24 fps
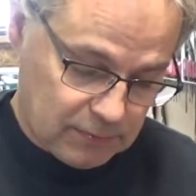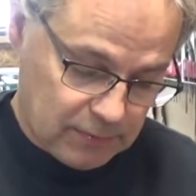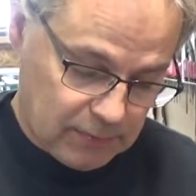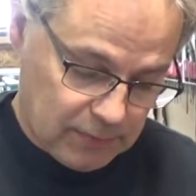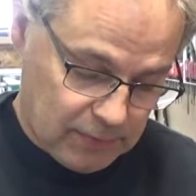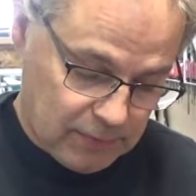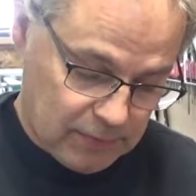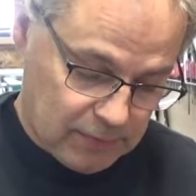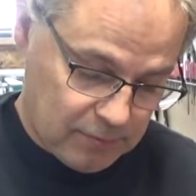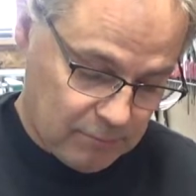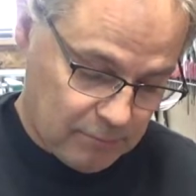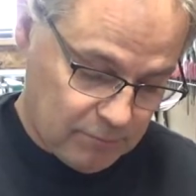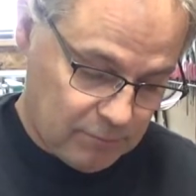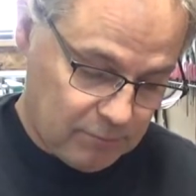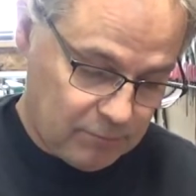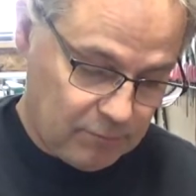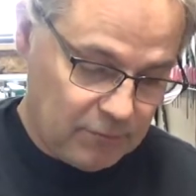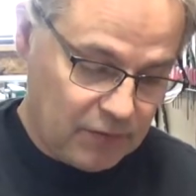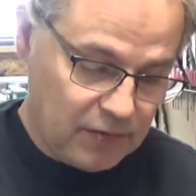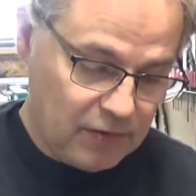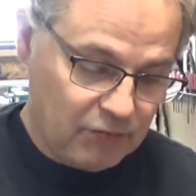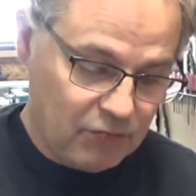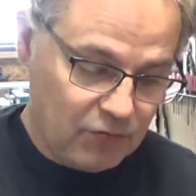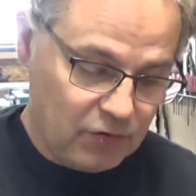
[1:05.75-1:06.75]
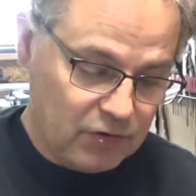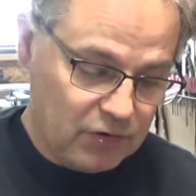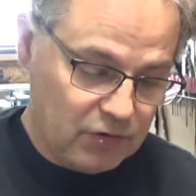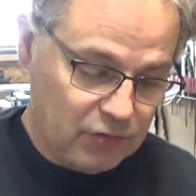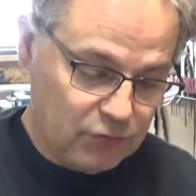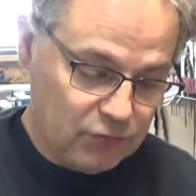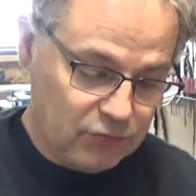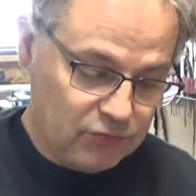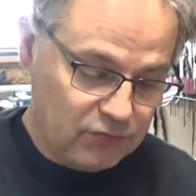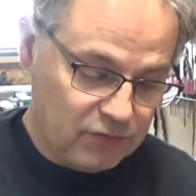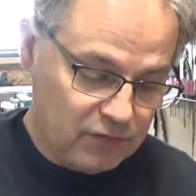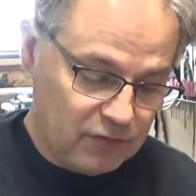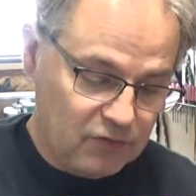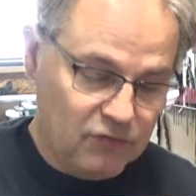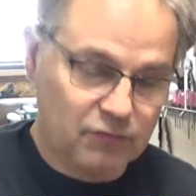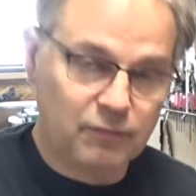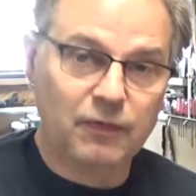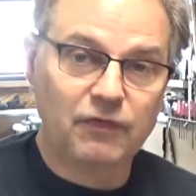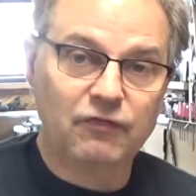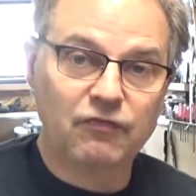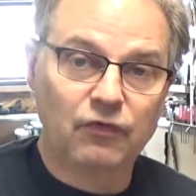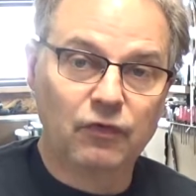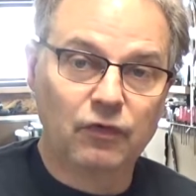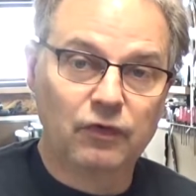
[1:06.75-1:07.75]
Um, never used these
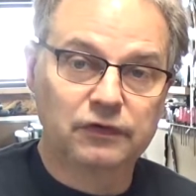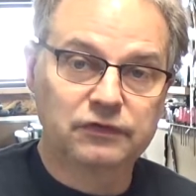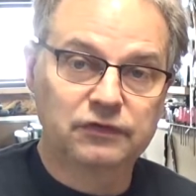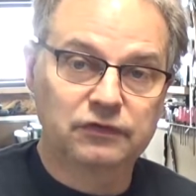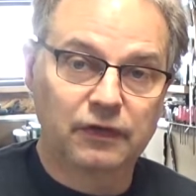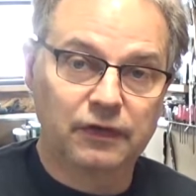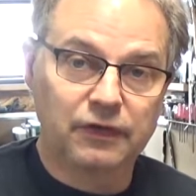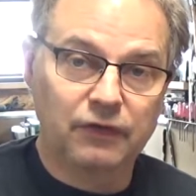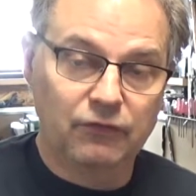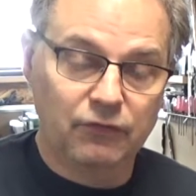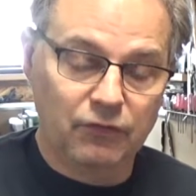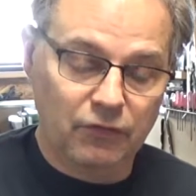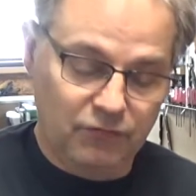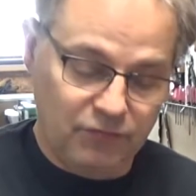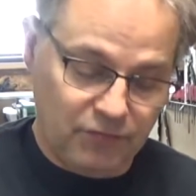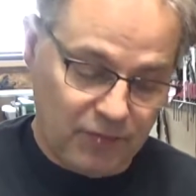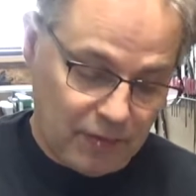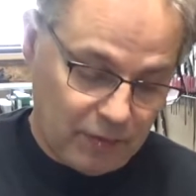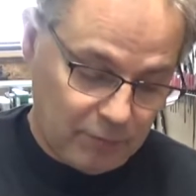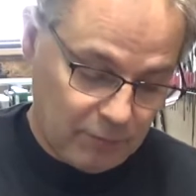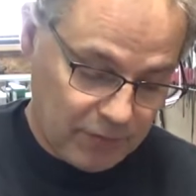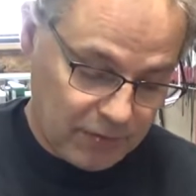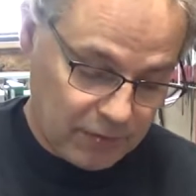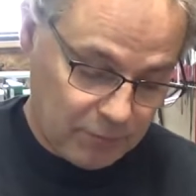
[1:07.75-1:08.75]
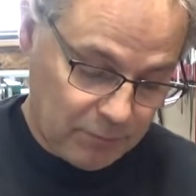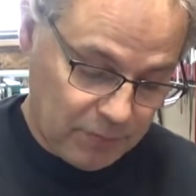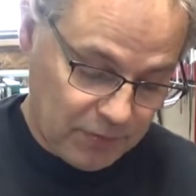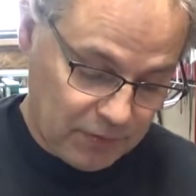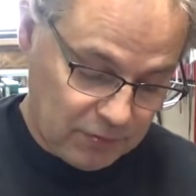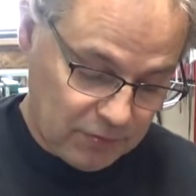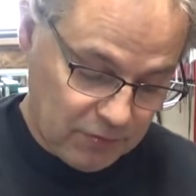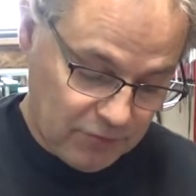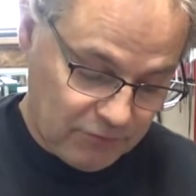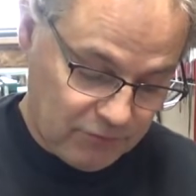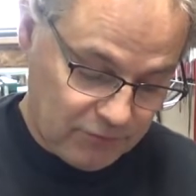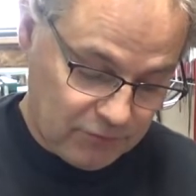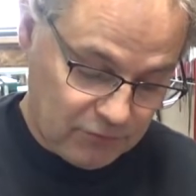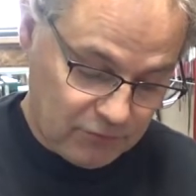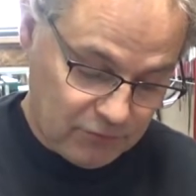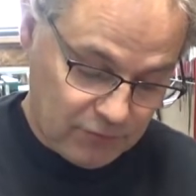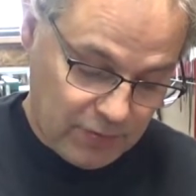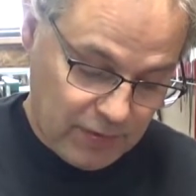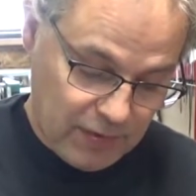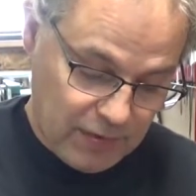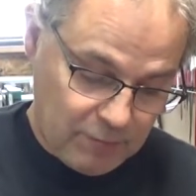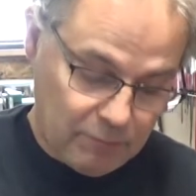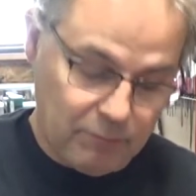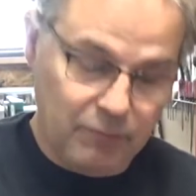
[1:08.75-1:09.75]
before, so I don't know if that'll make a big difference or
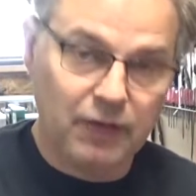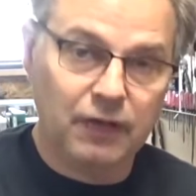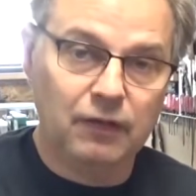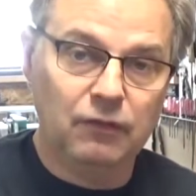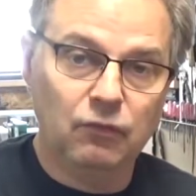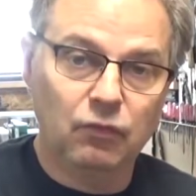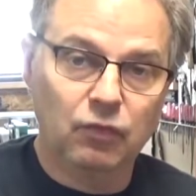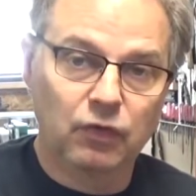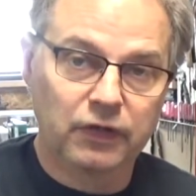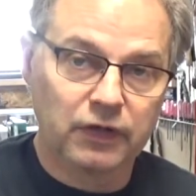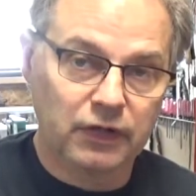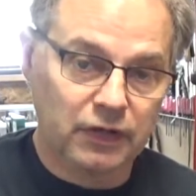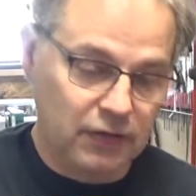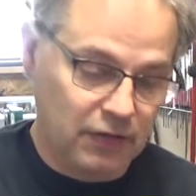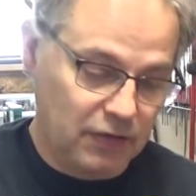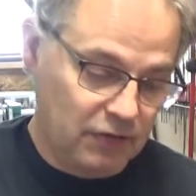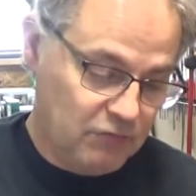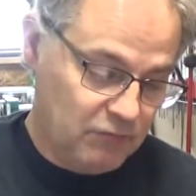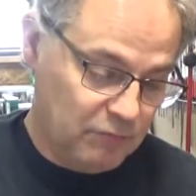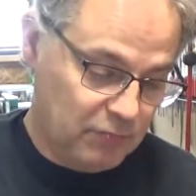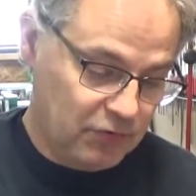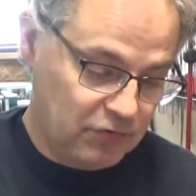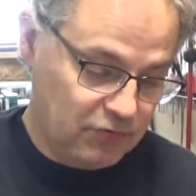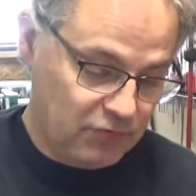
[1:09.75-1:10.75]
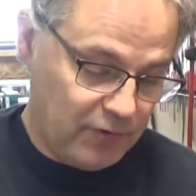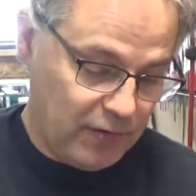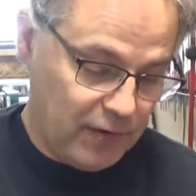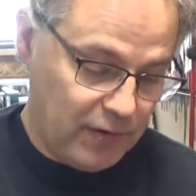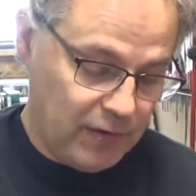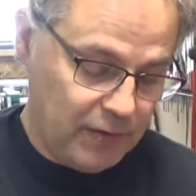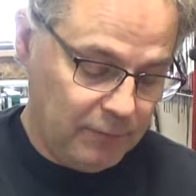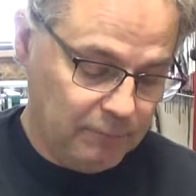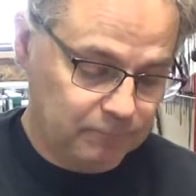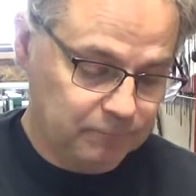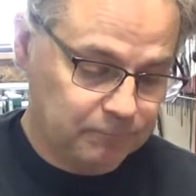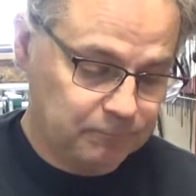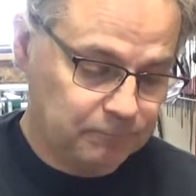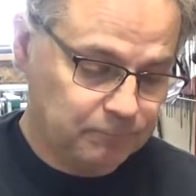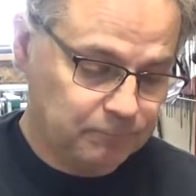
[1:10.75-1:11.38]
not, but we're going to give them a try.